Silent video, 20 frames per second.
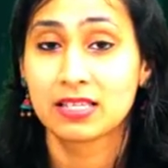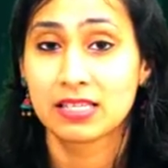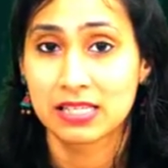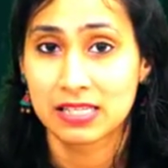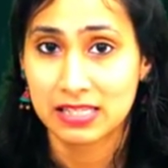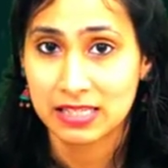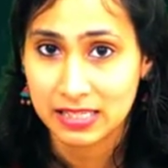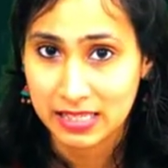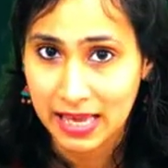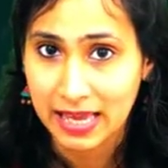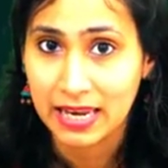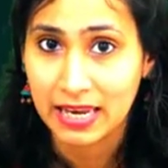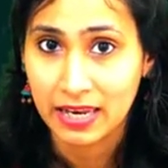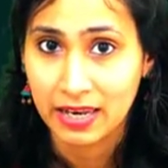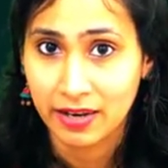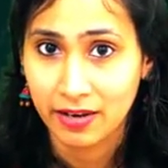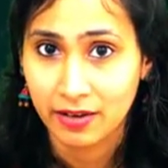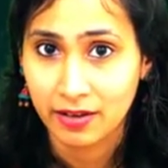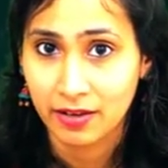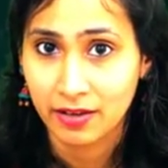Sen.
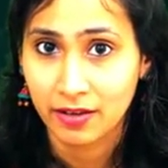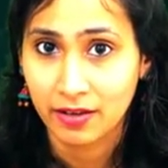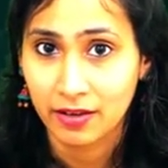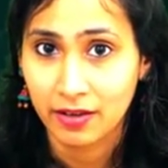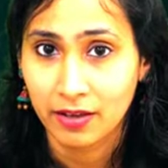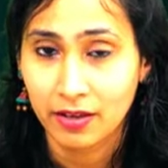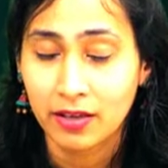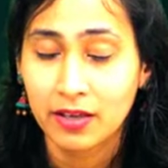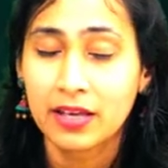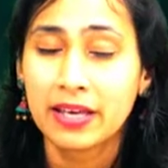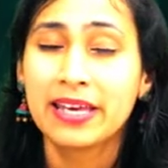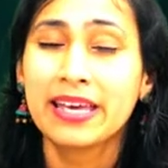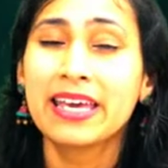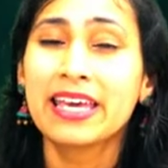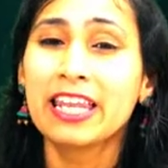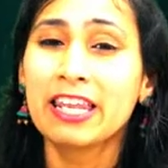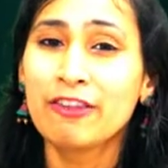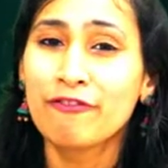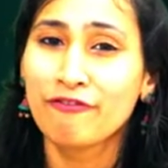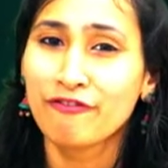
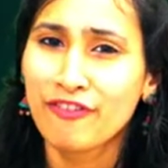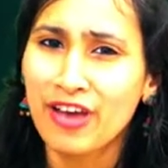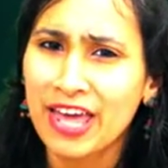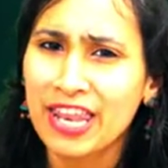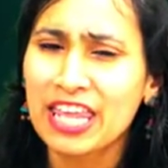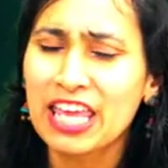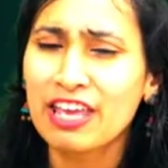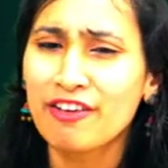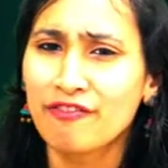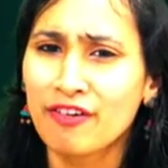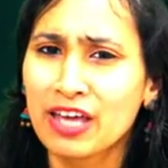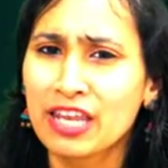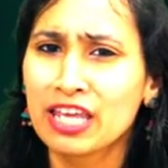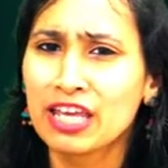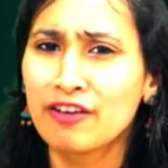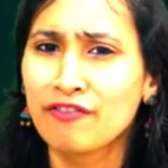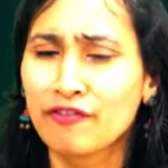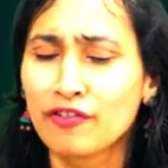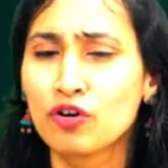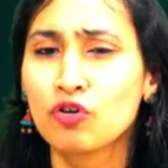In very,
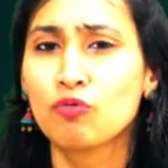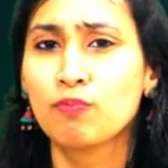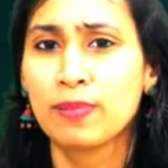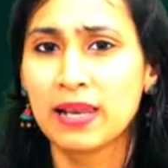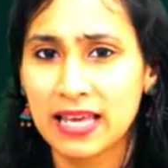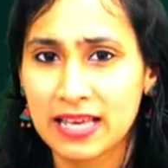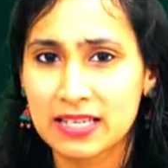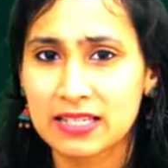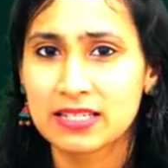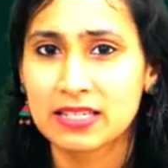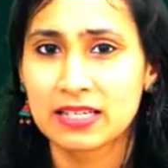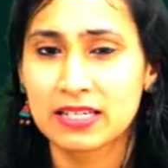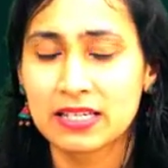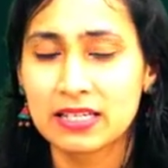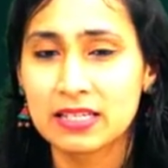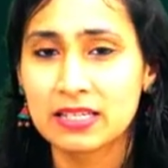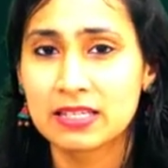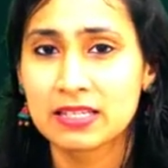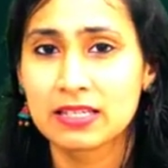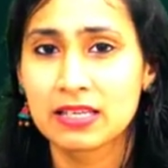very few
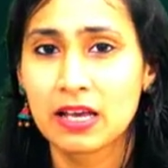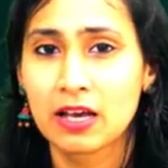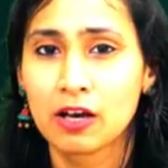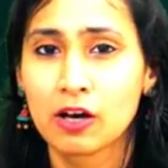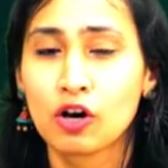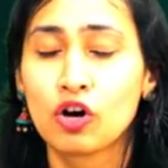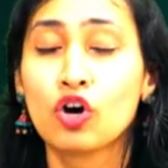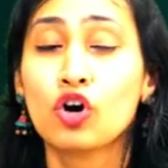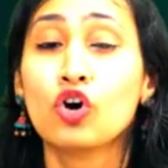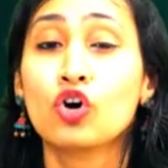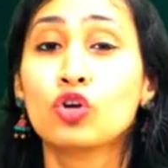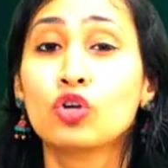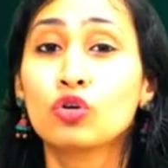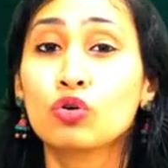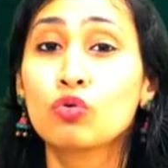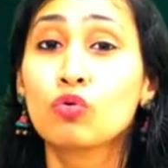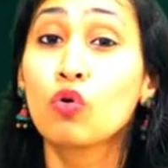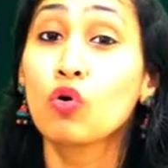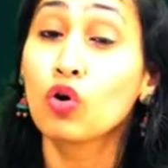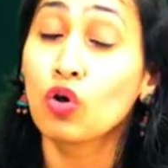places,
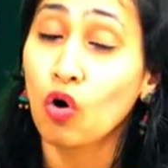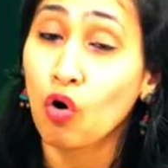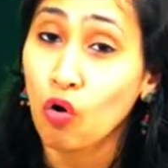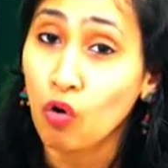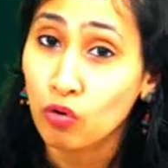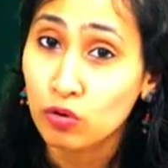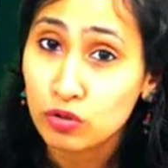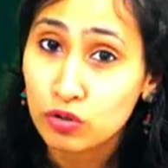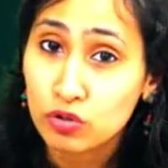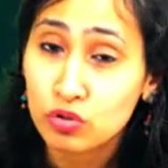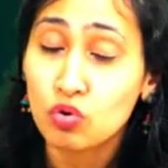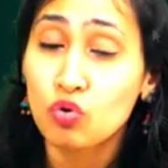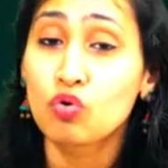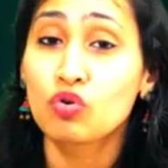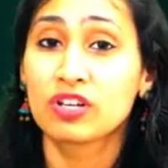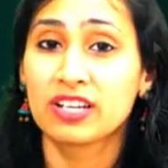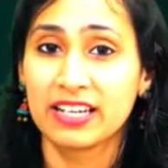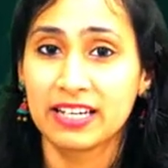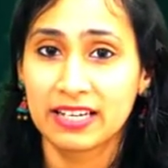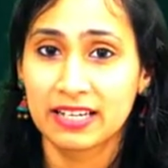you could also
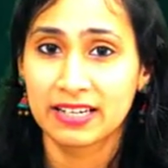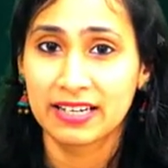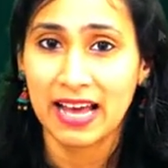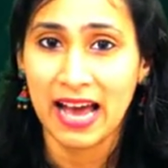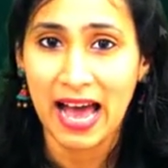read it